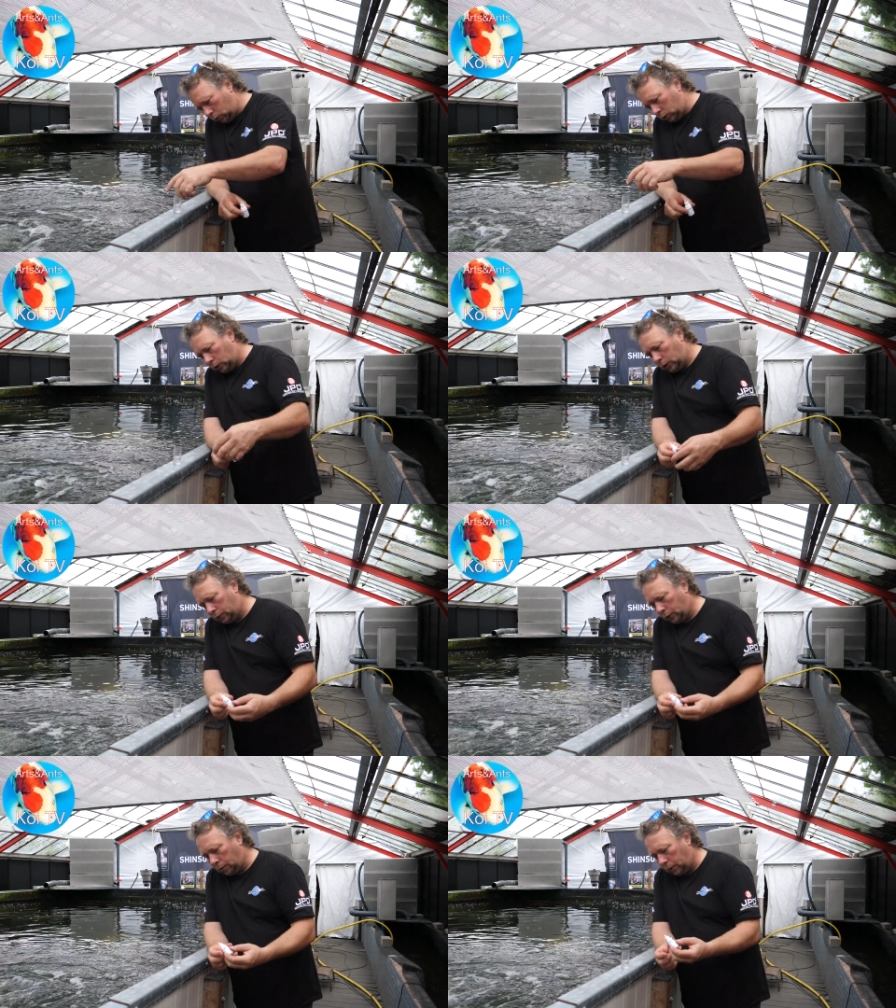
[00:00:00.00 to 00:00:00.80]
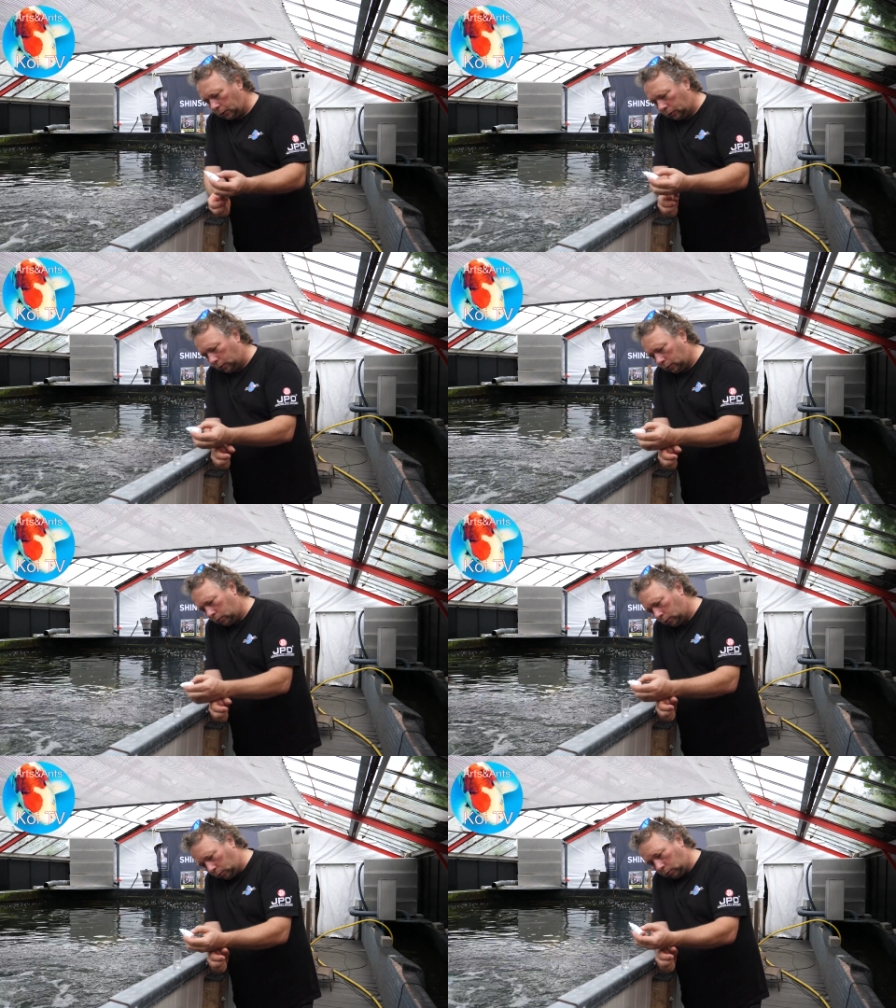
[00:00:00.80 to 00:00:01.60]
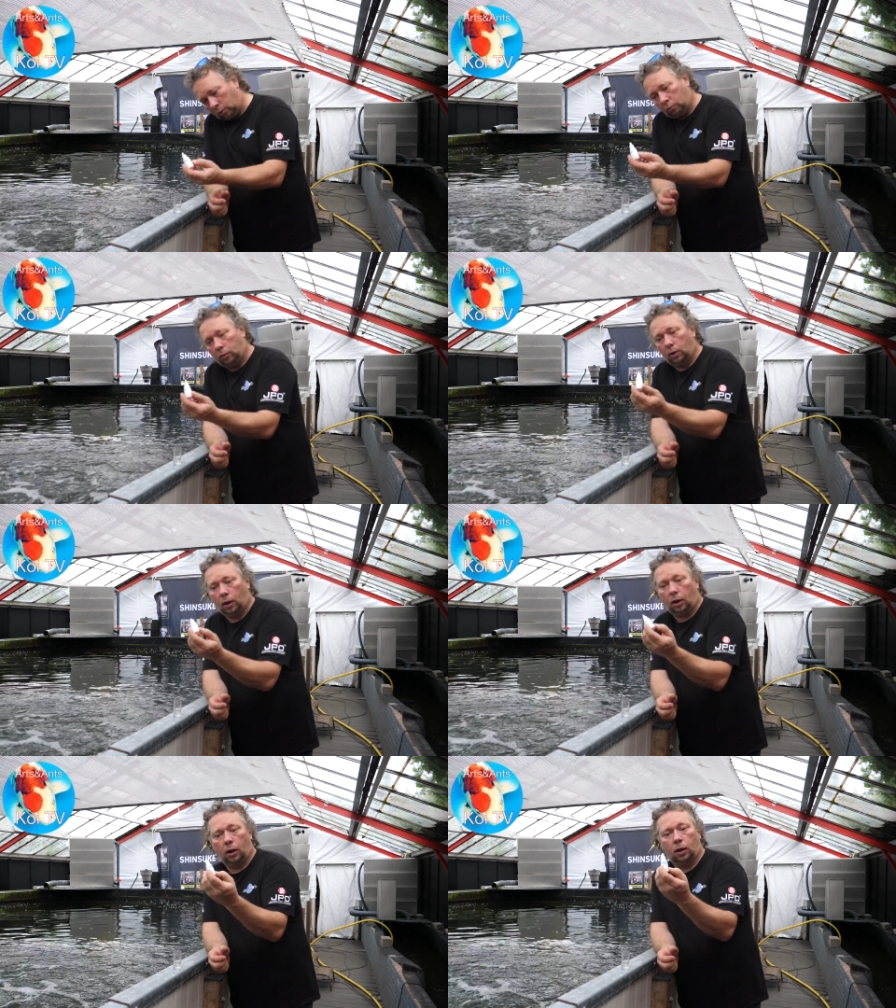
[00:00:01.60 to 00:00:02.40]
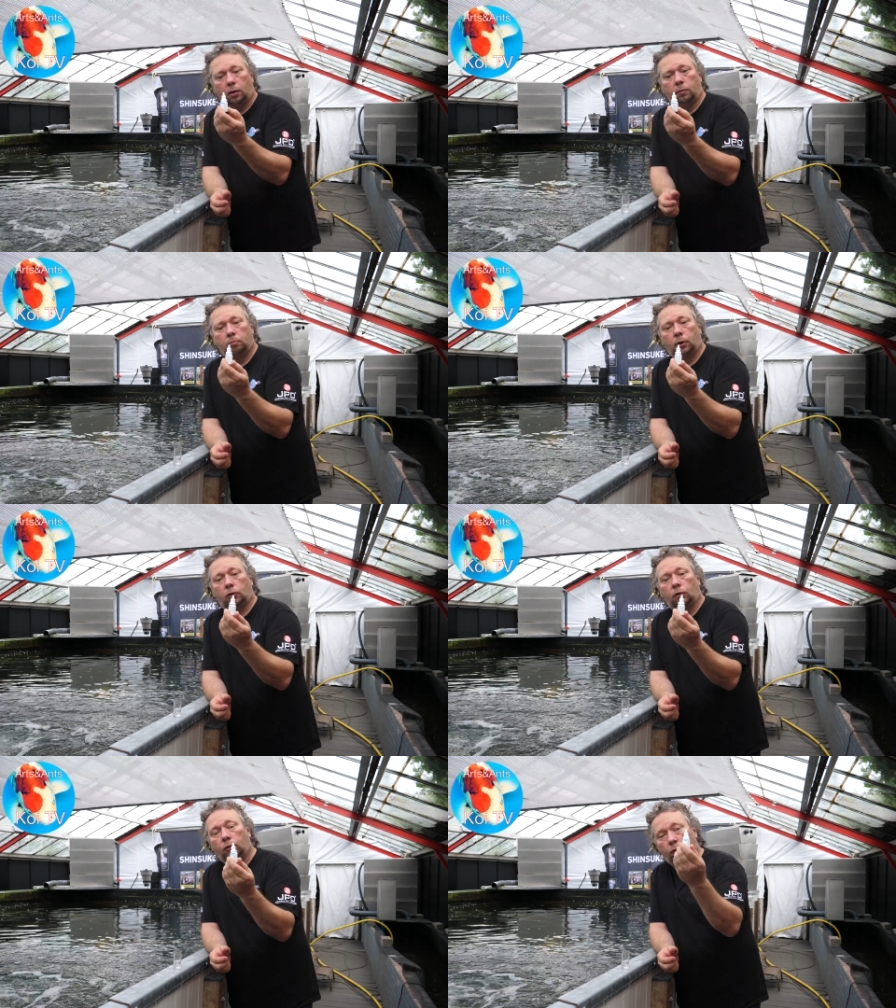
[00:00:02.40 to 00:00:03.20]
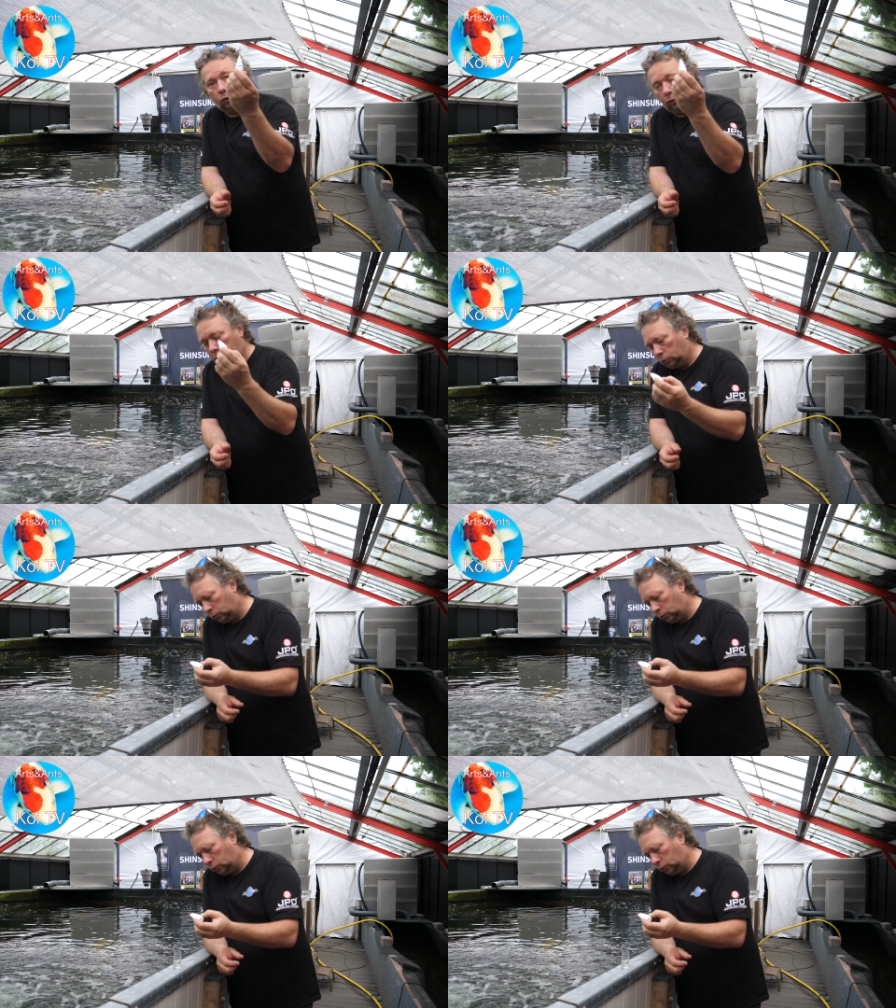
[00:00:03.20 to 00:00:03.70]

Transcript: Steer it a bit. Uh, bottle two.